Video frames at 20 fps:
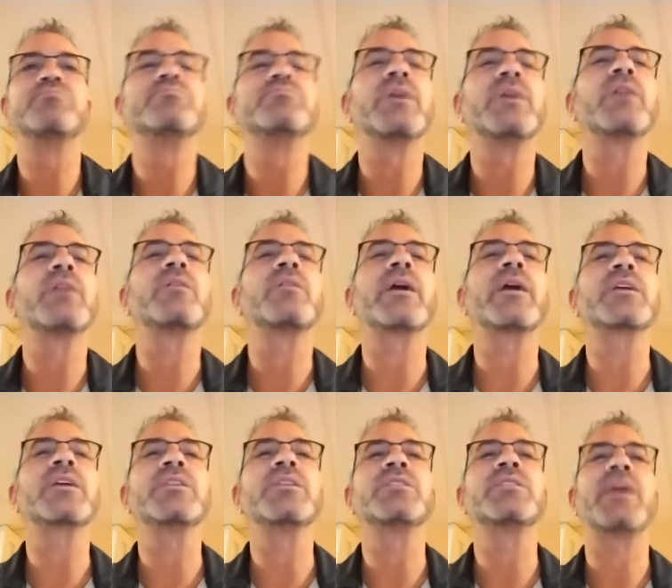well, I
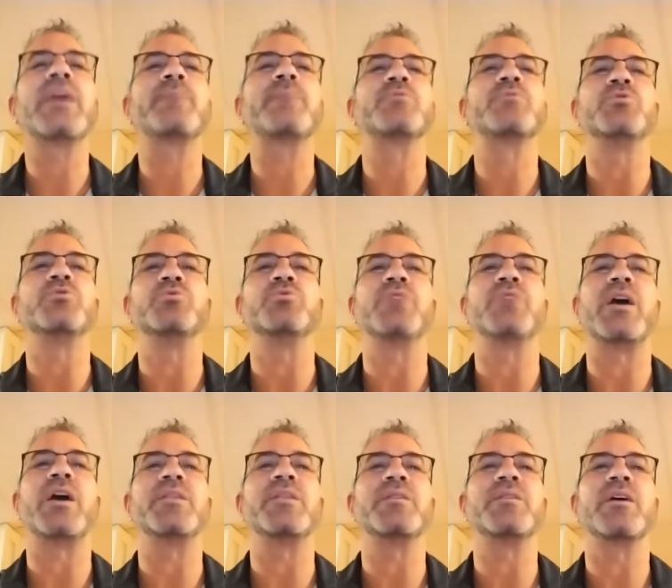can attempt to do
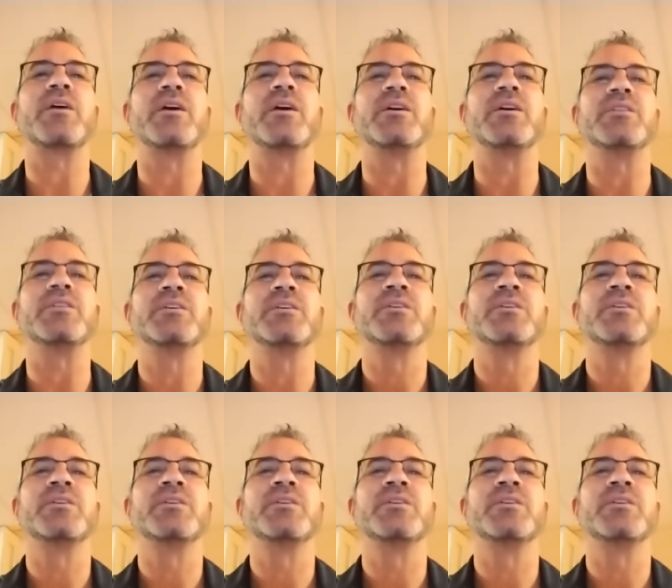that. I